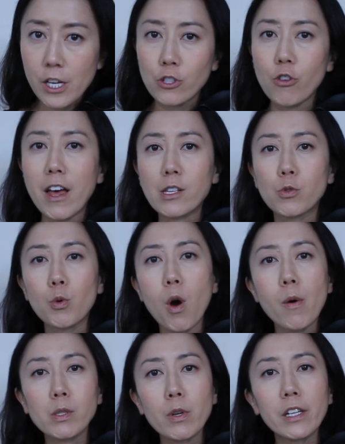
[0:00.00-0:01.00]
So you
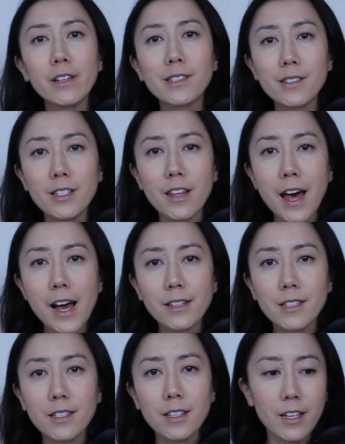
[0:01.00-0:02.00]
always want to listen to
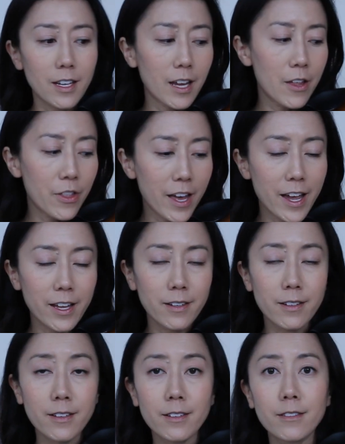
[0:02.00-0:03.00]
that, and
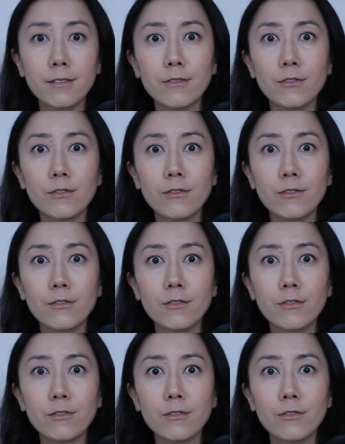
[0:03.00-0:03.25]
then